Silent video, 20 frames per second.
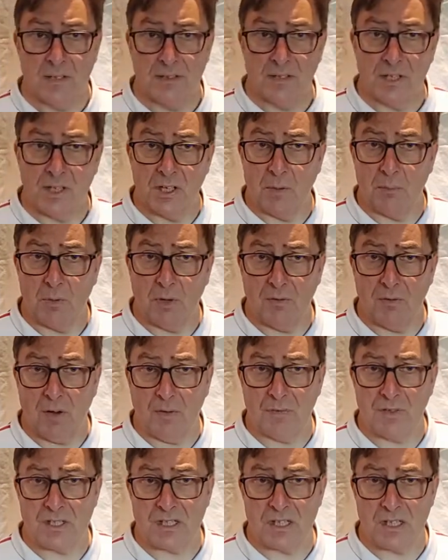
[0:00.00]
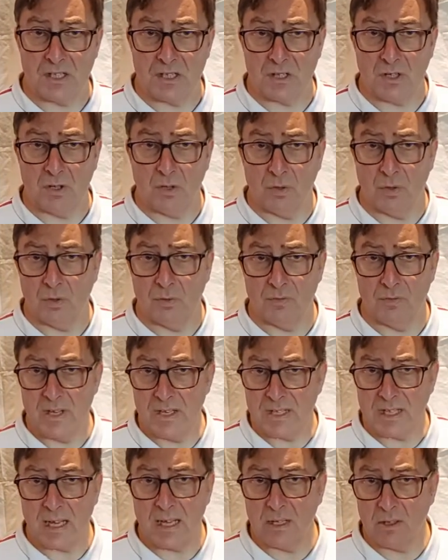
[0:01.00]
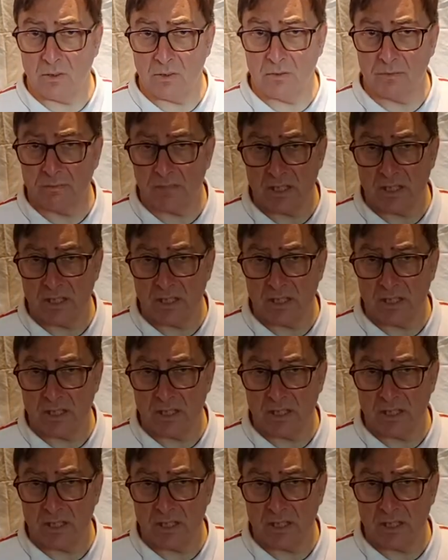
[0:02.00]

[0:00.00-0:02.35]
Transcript: the number of offices or retail